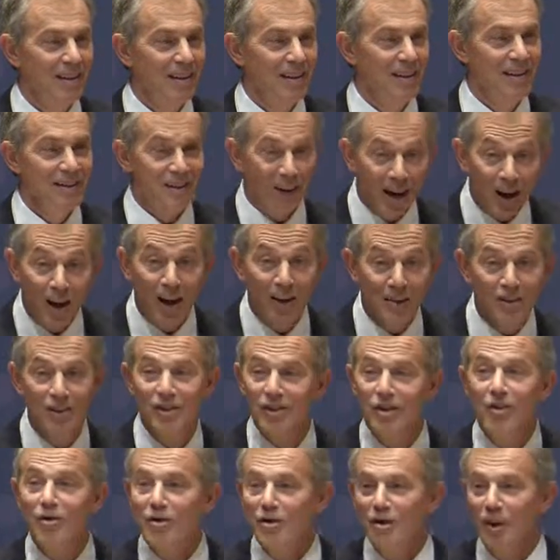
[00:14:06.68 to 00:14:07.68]
it is hard
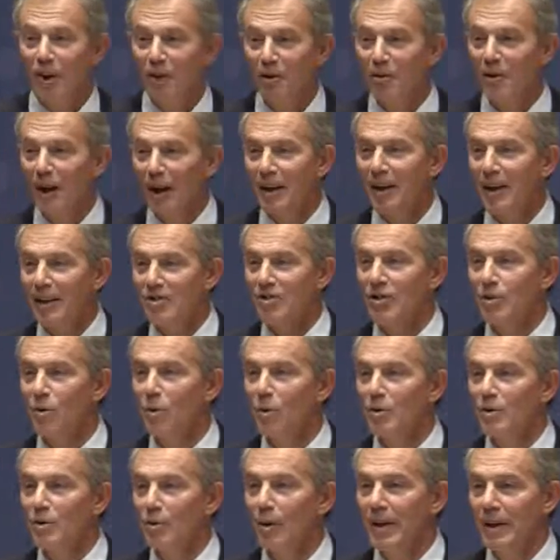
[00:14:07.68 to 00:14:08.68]
to do so unless you
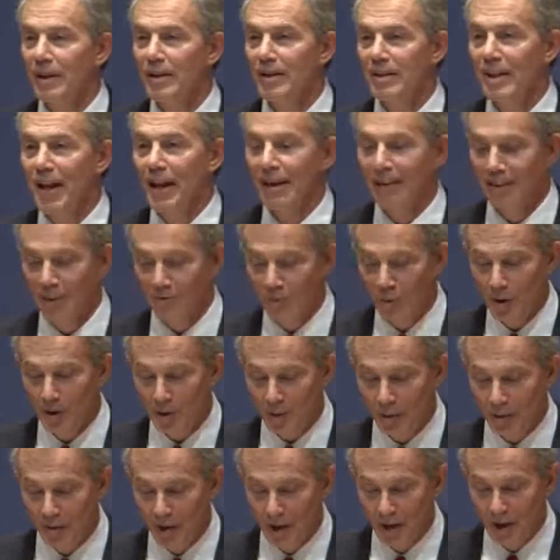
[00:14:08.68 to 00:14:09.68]
also understand the
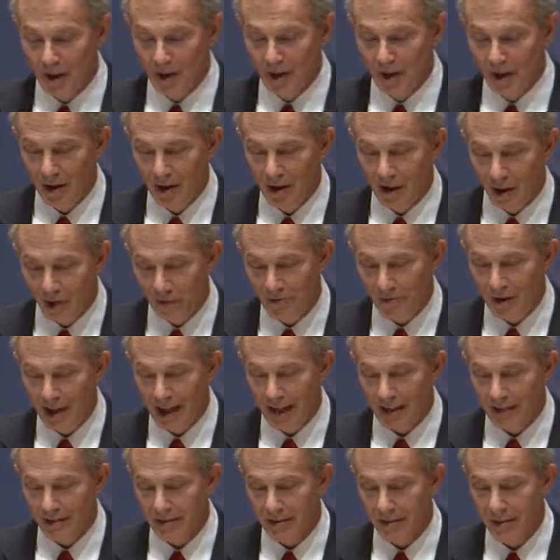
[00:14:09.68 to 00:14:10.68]
world of
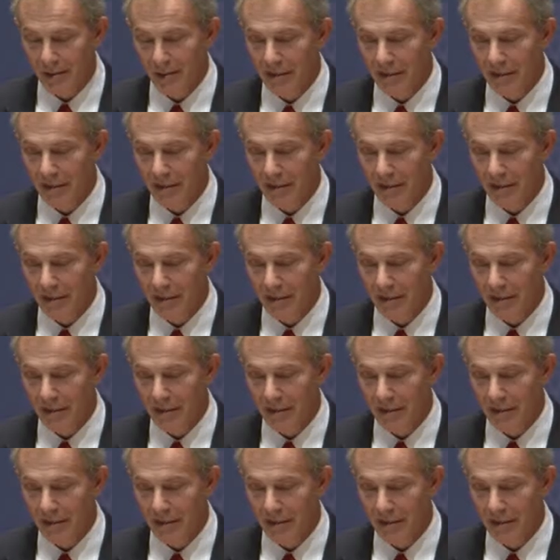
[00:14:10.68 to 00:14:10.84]
faith.